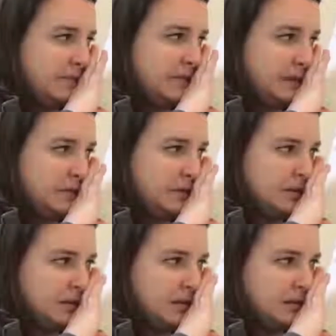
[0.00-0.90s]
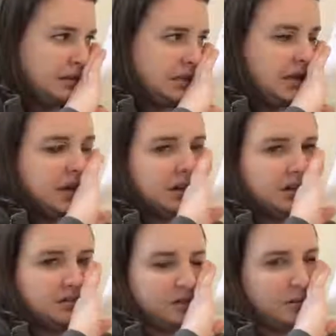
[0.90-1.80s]
Get rid of the
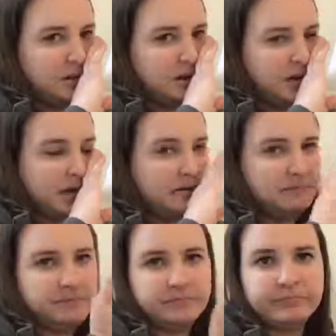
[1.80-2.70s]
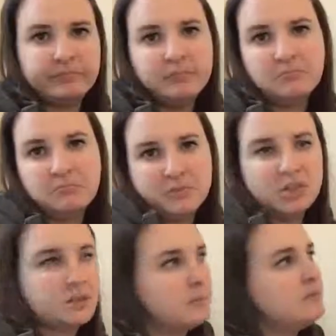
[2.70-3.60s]
LDL. Come on now.
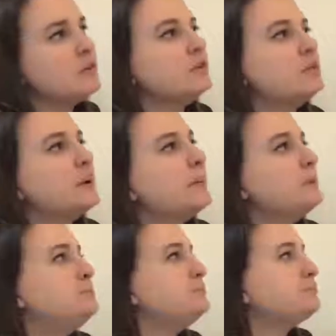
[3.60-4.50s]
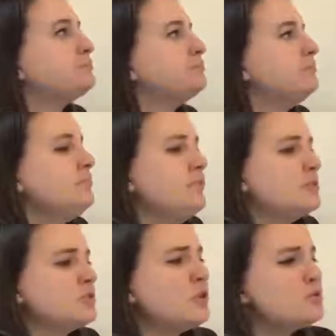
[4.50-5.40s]
Something for you to remember.
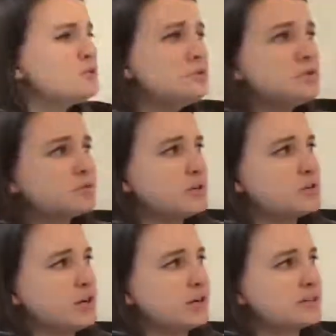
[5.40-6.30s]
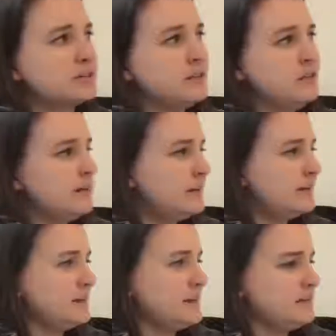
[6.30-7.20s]
So those are the 3 drugs.
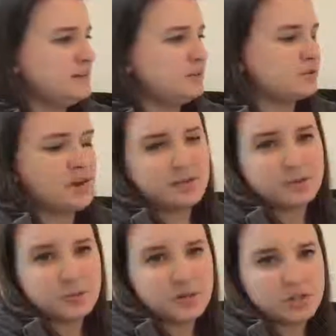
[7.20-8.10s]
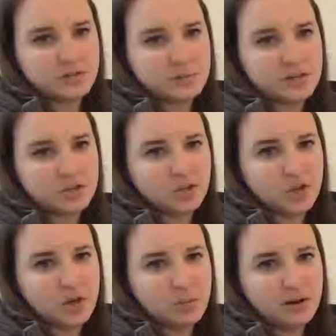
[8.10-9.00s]
Again, there's not too much information to
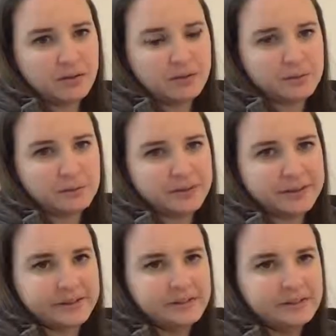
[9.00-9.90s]
know about them, but